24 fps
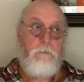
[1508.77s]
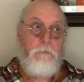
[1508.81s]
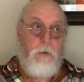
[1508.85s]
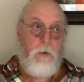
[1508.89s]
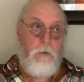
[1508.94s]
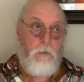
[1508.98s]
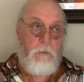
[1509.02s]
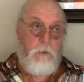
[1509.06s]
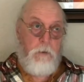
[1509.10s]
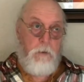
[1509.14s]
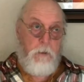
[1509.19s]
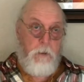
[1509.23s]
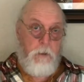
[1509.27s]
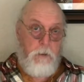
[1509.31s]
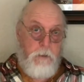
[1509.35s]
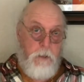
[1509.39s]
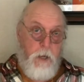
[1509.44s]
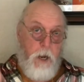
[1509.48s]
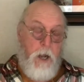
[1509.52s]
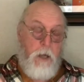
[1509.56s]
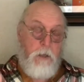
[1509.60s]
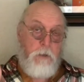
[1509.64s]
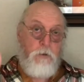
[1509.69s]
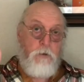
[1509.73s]
but the
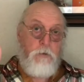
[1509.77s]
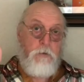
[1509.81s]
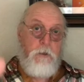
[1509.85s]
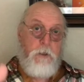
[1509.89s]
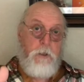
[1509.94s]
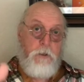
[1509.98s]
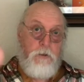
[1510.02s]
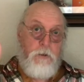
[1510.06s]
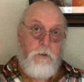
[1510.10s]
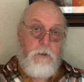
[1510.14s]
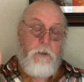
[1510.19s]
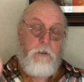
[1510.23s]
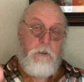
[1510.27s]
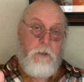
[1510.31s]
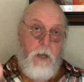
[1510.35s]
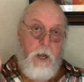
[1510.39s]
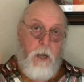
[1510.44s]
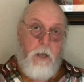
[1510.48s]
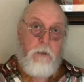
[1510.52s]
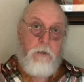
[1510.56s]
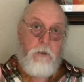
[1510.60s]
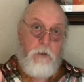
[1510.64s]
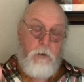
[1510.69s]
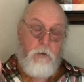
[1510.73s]
doctor needs to
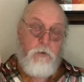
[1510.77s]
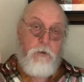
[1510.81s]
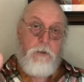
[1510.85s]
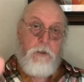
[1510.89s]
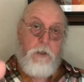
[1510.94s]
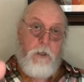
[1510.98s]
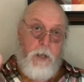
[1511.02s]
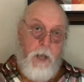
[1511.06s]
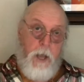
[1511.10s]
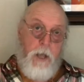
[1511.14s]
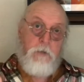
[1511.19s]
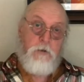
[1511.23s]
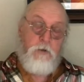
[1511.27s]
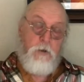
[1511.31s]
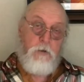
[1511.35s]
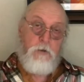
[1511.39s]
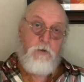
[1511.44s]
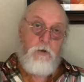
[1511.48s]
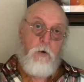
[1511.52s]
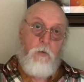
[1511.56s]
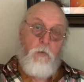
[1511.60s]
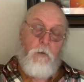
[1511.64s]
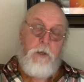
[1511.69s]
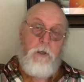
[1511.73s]
diagnose the cancer
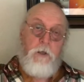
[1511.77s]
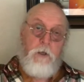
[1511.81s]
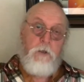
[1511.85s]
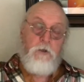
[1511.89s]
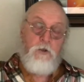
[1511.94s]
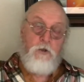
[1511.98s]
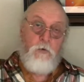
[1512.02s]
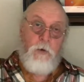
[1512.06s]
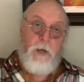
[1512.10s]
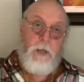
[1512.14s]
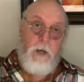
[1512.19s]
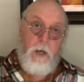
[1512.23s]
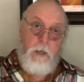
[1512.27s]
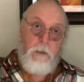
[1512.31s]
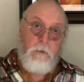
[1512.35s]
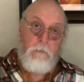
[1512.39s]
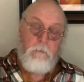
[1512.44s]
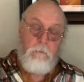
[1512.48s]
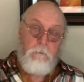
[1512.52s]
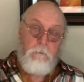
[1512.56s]
so we can treat it.